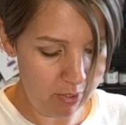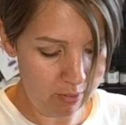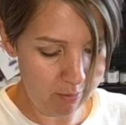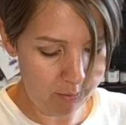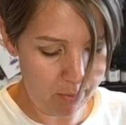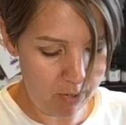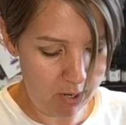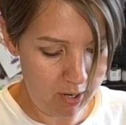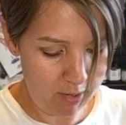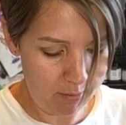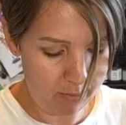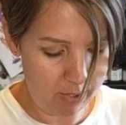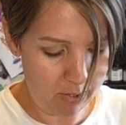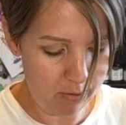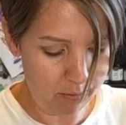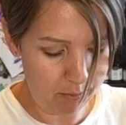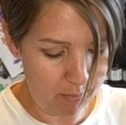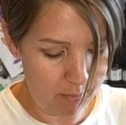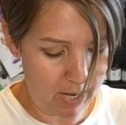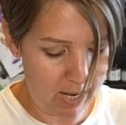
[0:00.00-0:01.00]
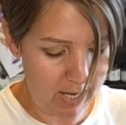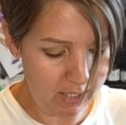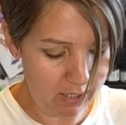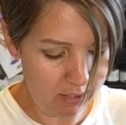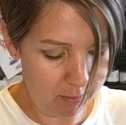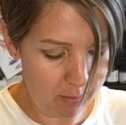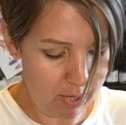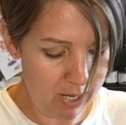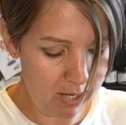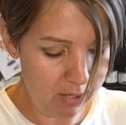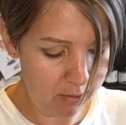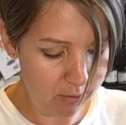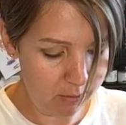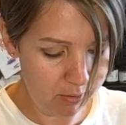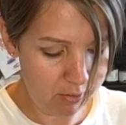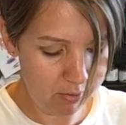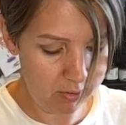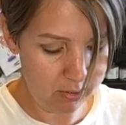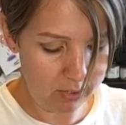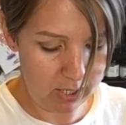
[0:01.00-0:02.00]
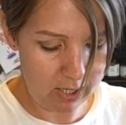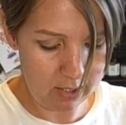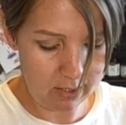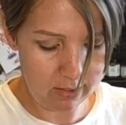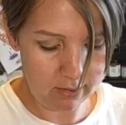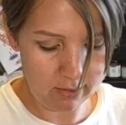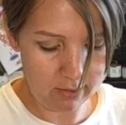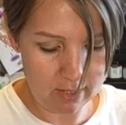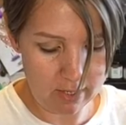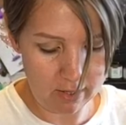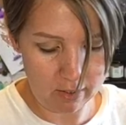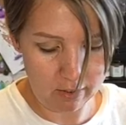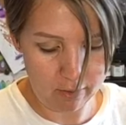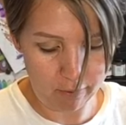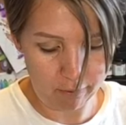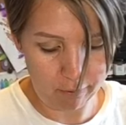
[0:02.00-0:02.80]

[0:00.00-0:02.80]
part about my tomatoes is that they're